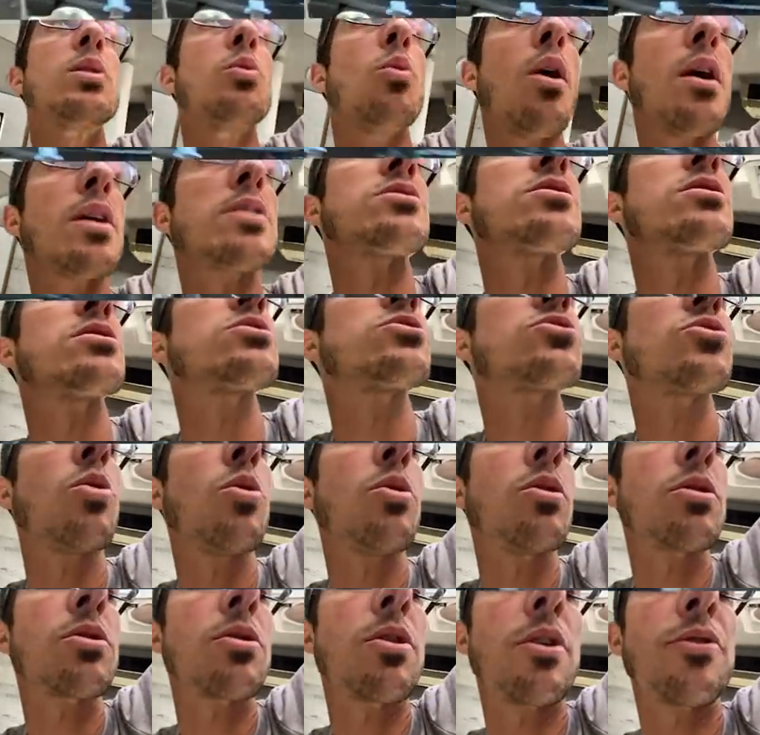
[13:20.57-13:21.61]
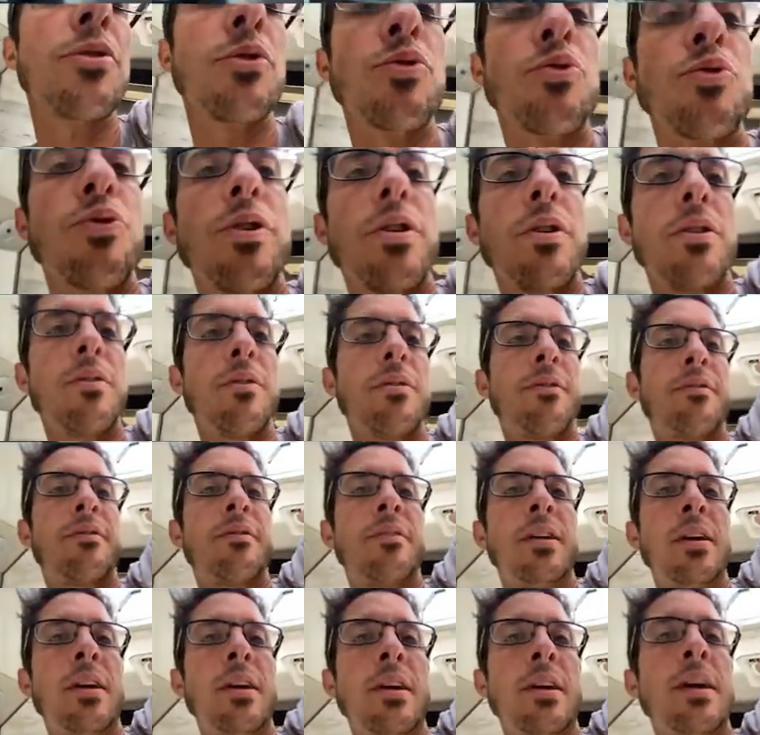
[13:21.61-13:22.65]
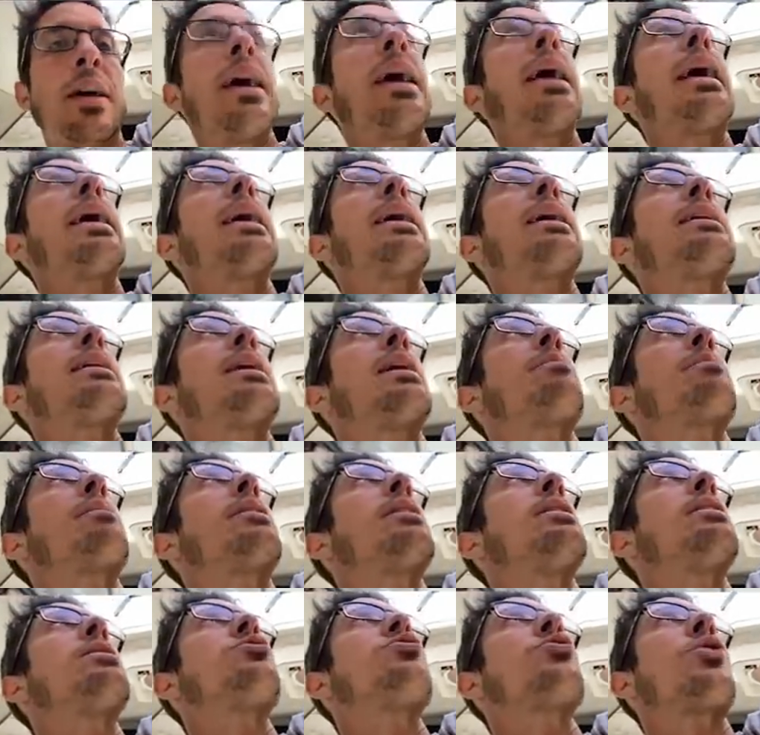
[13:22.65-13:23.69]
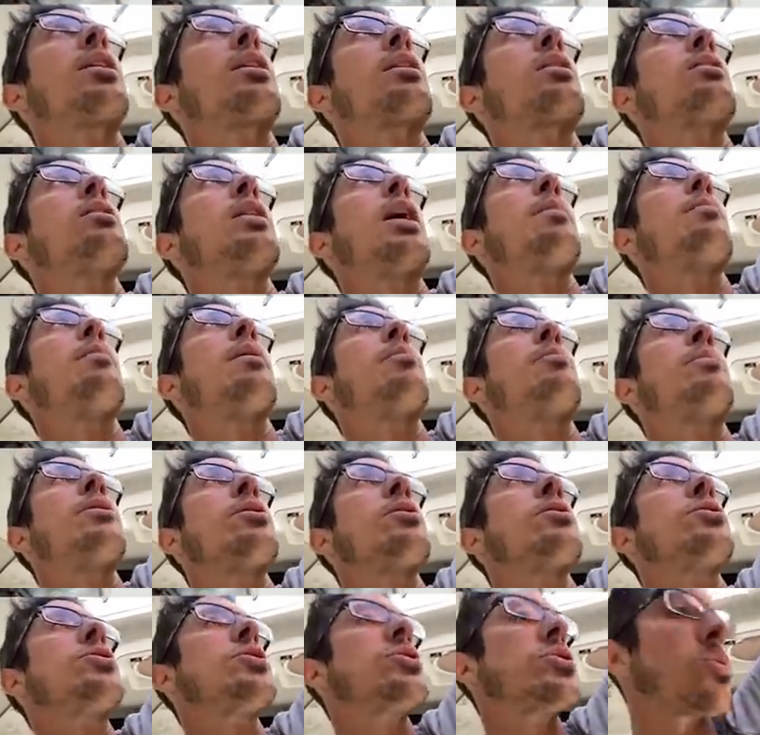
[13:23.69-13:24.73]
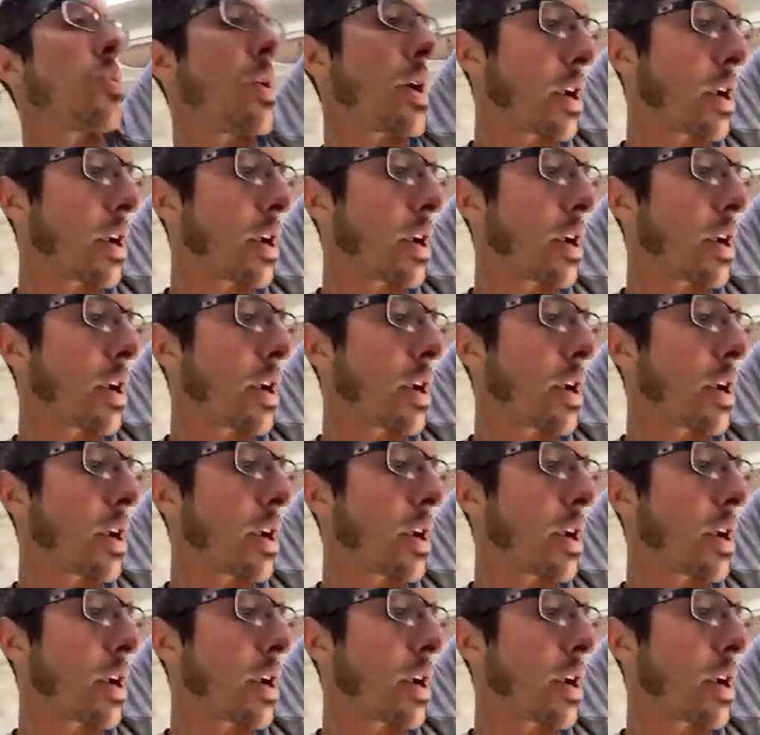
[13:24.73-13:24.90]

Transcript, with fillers: watts of solar on the roof. And I'm going to try to climb up here just so I